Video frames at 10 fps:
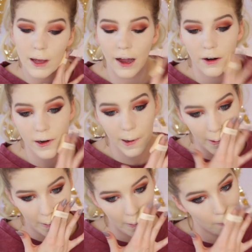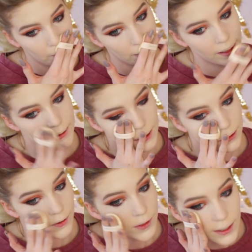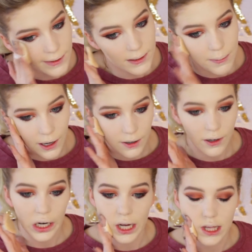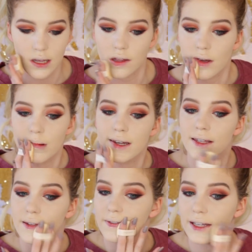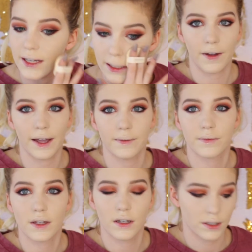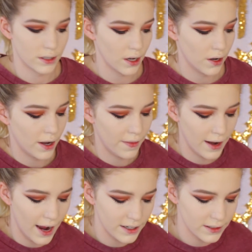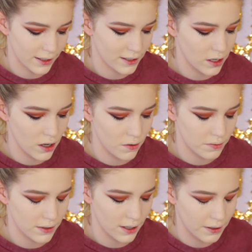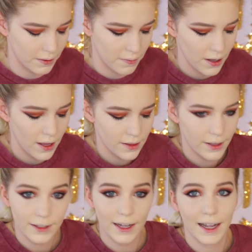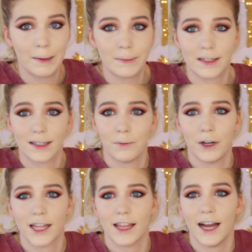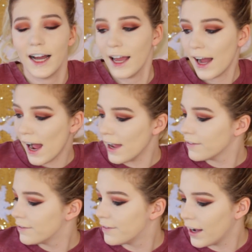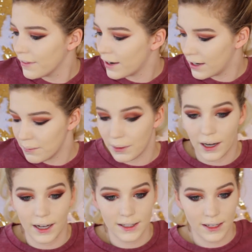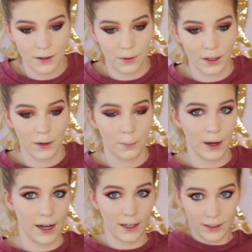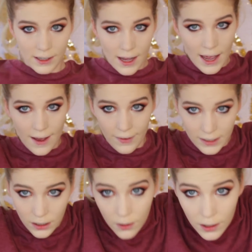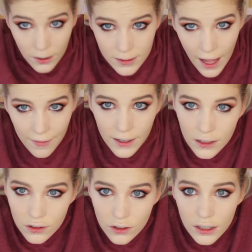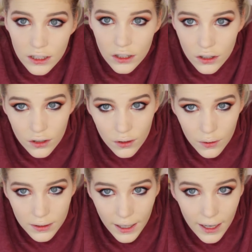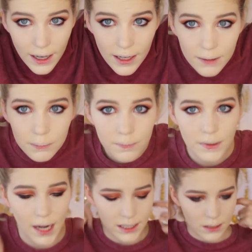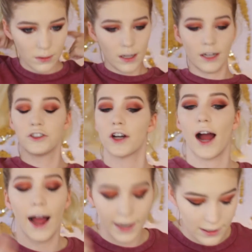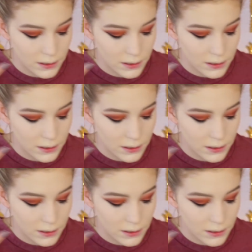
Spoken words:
powder because although it is a powder, it has a luminous finish. Okay, so, and then I just like to use the thing that comes with that. I find that it applies it really well. If I don't use that, then I usually just use like a dry